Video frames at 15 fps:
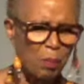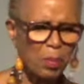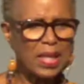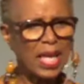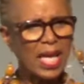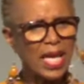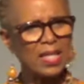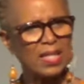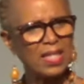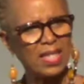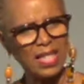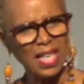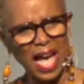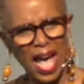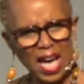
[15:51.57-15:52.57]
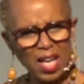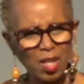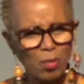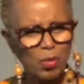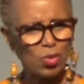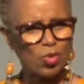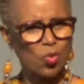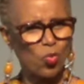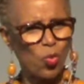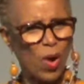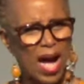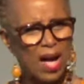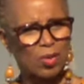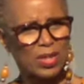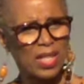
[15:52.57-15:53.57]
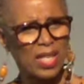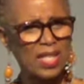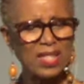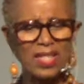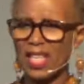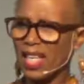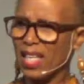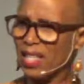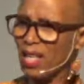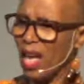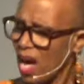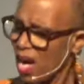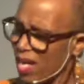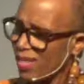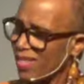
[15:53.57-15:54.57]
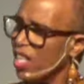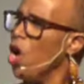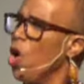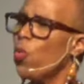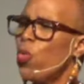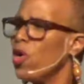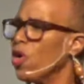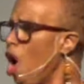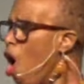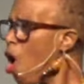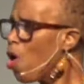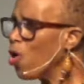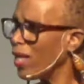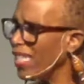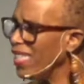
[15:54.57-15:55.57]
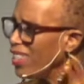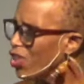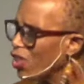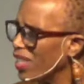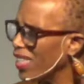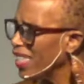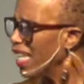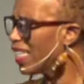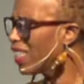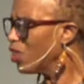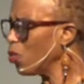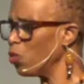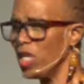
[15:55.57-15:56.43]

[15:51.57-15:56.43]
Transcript: plants and the animals around us and us, we're all interconnected.